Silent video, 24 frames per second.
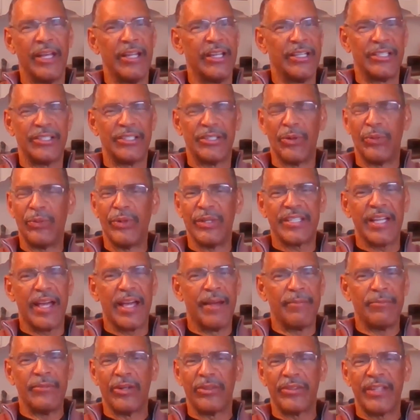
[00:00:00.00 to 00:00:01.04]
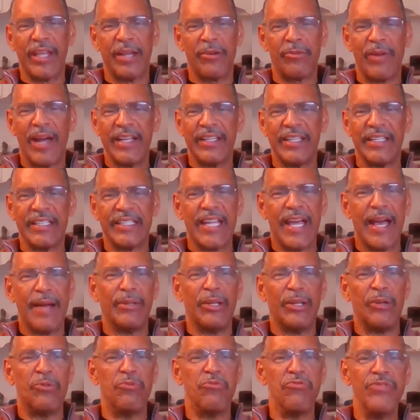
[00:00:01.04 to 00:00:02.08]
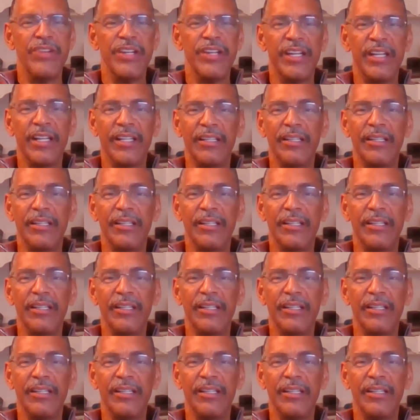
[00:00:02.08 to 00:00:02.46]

to which I know that writing tablet really,